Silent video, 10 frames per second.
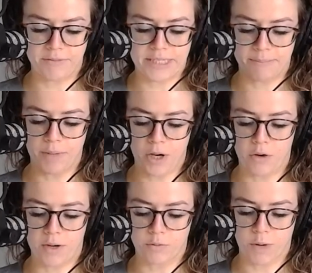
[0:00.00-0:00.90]

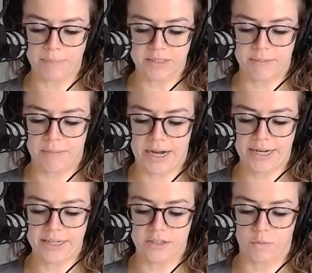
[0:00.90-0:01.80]
tempo and reps
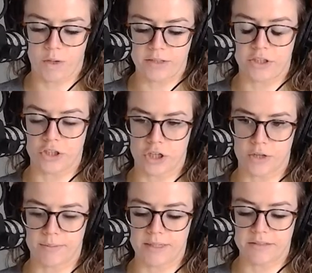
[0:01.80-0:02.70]
combined are what
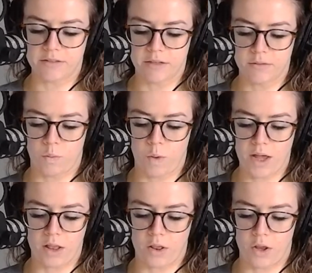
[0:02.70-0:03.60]
determines
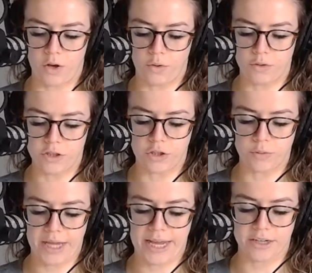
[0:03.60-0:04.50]
what load
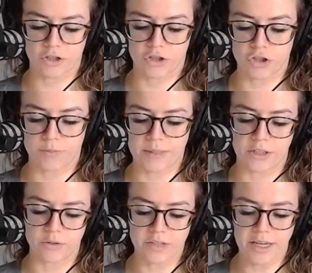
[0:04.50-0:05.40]
you can or should be
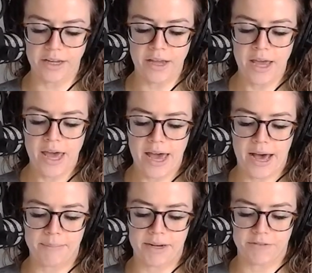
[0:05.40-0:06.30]
using.
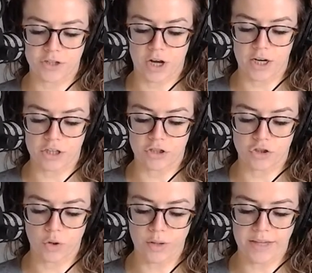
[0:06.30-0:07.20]
And if you're not
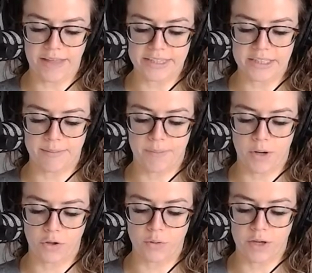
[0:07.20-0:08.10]
controlling that tempo,
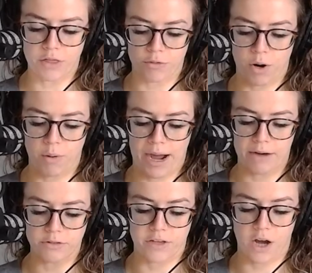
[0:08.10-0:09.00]
you can throw
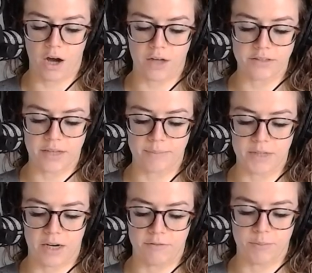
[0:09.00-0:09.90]
out the concept
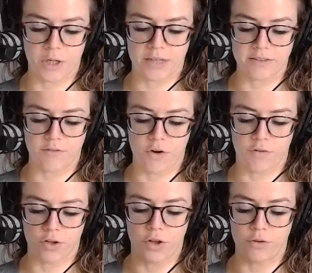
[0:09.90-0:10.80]
of progressive
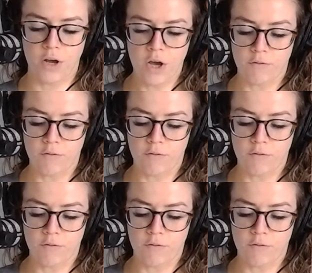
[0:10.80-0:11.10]
overload